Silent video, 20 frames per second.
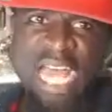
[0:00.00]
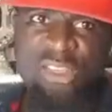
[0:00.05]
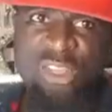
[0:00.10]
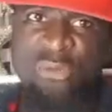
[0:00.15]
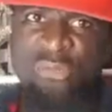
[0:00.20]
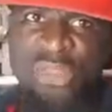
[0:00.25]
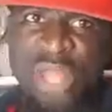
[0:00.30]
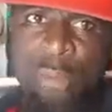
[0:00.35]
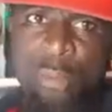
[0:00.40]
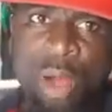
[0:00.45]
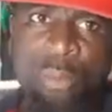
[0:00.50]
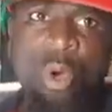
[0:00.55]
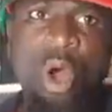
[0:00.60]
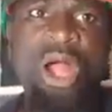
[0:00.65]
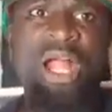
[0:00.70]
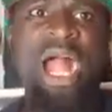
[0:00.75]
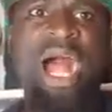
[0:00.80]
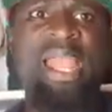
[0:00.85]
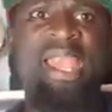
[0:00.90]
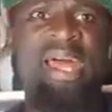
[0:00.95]
of them omo
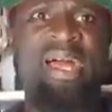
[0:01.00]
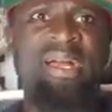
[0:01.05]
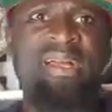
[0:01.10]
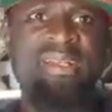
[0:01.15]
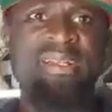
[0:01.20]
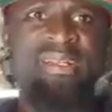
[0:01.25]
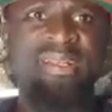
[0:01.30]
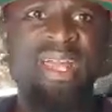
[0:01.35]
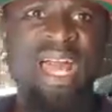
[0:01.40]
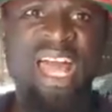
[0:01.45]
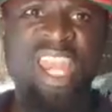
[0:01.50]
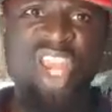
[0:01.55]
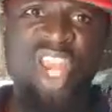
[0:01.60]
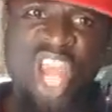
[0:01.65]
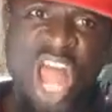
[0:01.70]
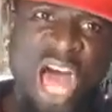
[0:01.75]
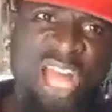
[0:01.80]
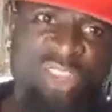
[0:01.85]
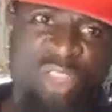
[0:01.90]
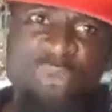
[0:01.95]
Ghana. A
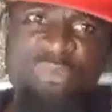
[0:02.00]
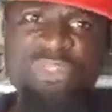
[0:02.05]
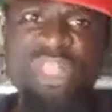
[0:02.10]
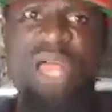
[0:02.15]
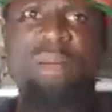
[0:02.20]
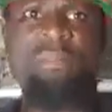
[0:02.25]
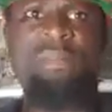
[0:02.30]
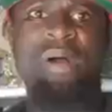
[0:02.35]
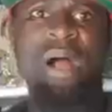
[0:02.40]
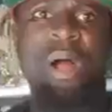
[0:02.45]
lot of them,